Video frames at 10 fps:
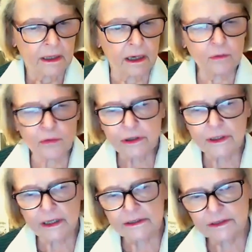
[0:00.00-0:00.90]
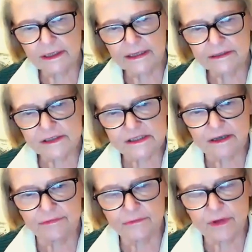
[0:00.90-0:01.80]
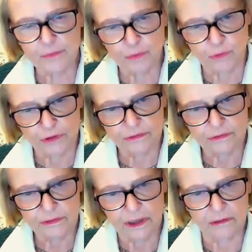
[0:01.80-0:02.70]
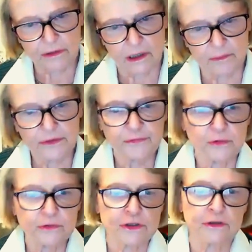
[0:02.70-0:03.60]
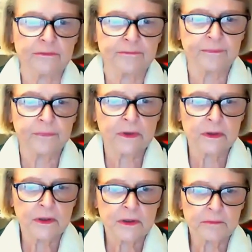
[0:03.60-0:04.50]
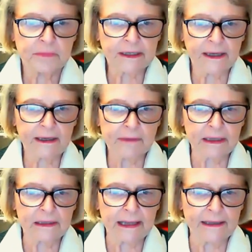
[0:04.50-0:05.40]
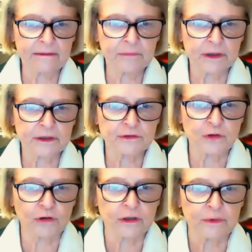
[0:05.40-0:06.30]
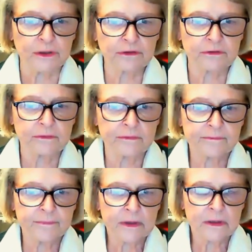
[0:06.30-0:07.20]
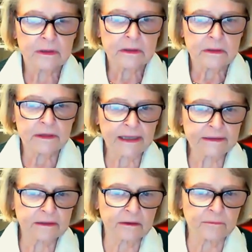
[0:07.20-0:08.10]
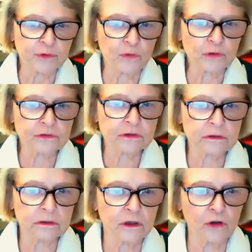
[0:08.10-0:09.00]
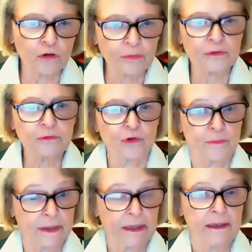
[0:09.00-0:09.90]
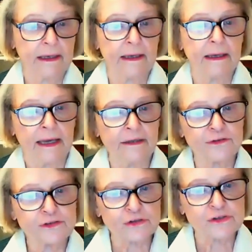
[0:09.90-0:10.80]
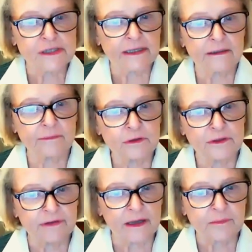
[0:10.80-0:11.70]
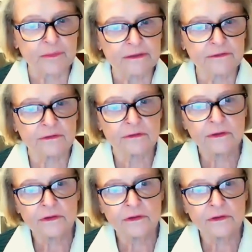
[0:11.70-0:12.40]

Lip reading: Our 1987 report, Our Common Future, became a landmark document that brought global warming and sustainable development